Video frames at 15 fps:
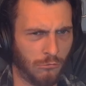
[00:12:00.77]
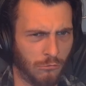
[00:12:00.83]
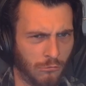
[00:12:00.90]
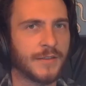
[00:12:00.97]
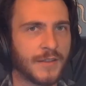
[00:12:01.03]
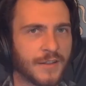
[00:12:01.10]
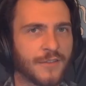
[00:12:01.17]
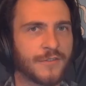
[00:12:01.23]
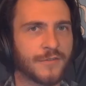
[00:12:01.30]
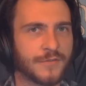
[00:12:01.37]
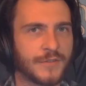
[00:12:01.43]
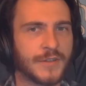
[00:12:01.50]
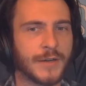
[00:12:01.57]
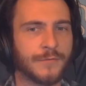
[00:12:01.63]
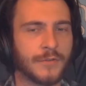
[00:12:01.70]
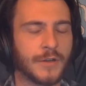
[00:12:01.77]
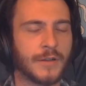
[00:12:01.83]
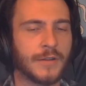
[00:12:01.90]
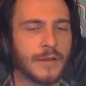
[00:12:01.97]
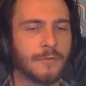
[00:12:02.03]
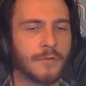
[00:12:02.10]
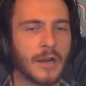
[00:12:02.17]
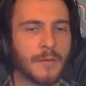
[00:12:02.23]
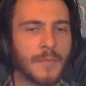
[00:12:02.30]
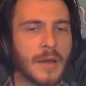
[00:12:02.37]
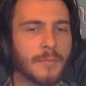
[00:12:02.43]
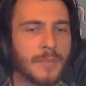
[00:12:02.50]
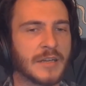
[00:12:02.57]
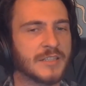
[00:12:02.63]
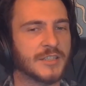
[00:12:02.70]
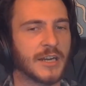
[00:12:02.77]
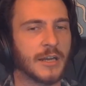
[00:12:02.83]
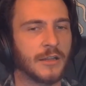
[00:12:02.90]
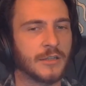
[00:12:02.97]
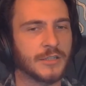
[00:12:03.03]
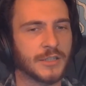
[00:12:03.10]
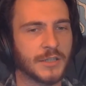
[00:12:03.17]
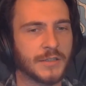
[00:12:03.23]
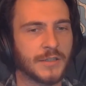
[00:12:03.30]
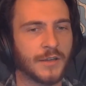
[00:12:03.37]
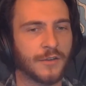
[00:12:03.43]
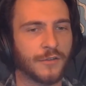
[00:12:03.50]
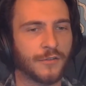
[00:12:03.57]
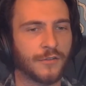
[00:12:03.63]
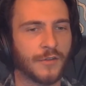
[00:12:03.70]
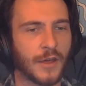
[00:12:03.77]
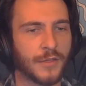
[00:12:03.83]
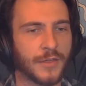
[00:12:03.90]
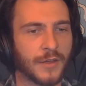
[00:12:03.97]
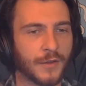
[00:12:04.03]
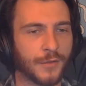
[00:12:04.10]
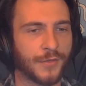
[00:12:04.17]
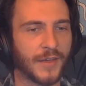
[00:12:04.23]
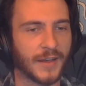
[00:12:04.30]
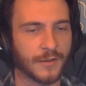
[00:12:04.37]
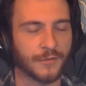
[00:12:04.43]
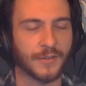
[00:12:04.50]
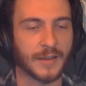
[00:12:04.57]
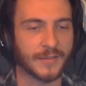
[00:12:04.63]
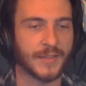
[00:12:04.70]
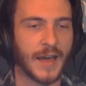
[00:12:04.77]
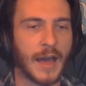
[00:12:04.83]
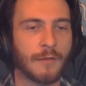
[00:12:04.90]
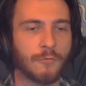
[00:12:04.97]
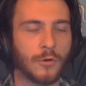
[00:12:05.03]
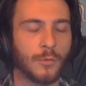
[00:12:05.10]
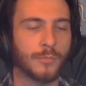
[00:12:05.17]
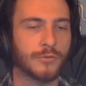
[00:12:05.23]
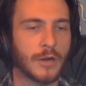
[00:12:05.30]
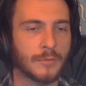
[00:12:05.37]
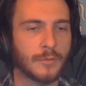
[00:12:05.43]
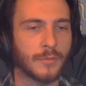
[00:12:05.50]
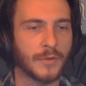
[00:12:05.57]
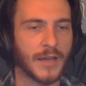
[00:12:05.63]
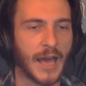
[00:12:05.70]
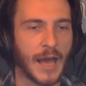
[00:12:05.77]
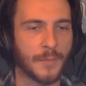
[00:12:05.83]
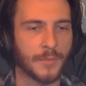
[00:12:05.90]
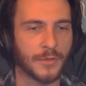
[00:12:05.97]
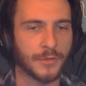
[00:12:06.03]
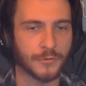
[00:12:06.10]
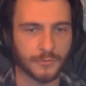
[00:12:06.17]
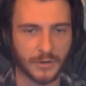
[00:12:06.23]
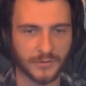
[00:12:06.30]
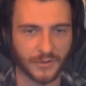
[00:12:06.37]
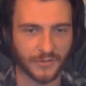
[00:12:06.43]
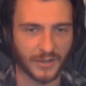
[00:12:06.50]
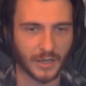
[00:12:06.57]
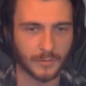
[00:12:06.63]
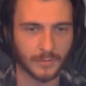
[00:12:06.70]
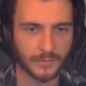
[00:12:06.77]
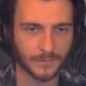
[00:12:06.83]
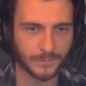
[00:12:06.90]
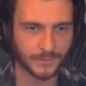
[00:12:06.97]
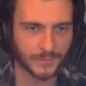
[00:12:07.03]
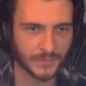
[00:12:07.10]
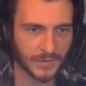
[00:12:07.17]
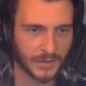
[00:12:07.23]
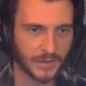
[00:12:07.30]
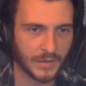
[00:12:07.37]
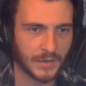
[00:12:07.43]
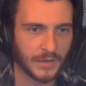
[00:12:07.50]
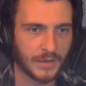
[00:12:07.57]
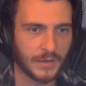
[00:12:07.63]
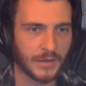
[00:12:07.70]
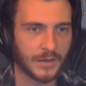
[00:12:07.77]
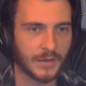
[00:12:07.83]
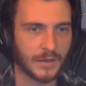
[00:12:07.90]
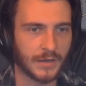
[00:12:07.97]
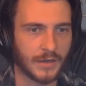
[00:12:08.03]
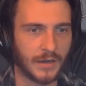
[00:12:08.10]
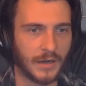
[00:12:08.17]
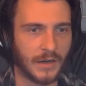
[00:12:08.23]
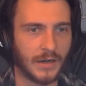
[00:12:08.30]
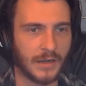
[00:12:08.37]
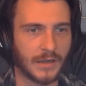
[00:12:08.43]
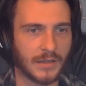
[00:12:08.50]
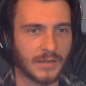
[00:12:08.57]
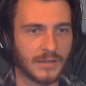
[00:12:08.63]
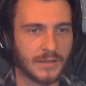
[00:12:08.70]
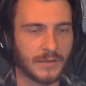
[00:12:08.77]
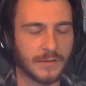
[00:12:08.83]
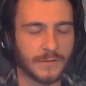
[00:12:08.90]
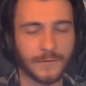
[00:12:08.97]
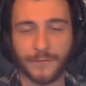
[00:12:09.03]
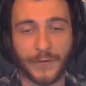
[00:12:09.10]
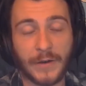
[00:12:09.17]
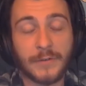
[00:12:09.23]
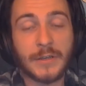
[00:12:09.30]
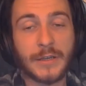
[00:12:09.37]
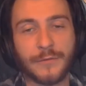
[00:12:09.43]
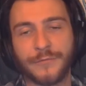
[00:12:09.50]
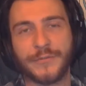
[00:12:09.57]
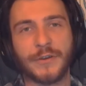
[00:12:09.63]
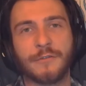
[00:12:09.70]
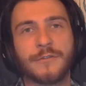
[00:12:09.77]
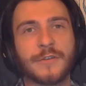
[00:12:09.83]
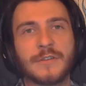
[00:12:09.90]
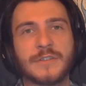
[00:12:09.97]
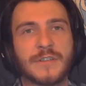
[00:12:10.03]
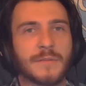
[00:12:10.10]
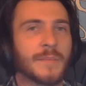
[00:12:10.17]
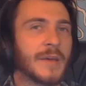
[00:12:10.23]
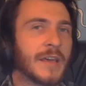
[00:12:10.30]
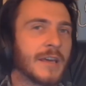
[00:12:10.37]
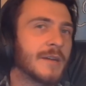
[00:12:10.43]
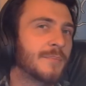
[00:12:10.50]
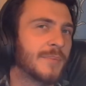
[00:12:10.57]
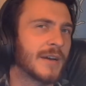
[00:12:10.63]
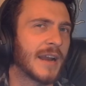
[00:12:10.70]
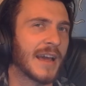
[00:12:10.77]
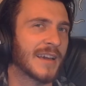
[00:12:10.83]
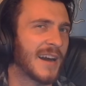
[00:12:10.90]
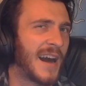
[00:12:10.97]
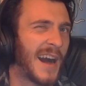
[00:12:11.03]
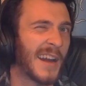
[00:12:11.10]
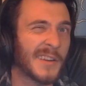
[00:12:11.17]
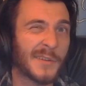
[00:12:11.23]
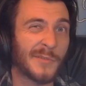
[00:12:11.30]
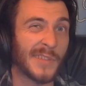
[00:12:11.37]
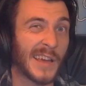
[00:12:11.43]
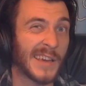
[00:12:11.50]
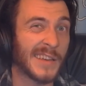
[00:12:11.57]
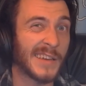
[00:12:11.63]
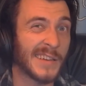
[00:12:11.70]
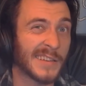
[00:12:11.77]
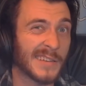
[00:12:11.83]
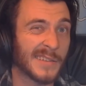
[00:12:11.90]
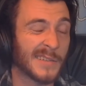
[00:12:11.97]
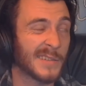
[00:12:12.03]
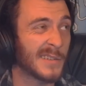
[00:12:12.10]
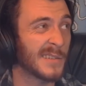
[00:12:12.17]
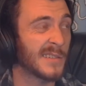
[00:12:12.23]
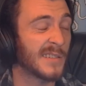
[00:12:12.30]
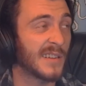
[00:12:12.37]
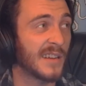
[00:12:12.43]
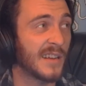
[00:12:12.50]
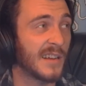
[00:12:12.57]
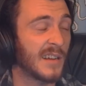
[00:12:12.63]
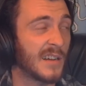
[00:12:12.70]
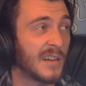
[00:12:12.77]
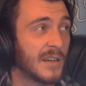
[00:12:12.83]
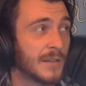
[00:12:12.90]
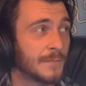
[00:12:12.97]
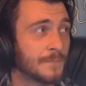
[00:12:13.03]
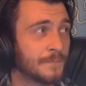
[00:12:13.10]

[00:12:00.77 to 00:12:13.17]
That's definitely what I meant by challenging, is I think things like that will probably happen throughout this album. Uh Very confusing to me, but I kind of like it. Um,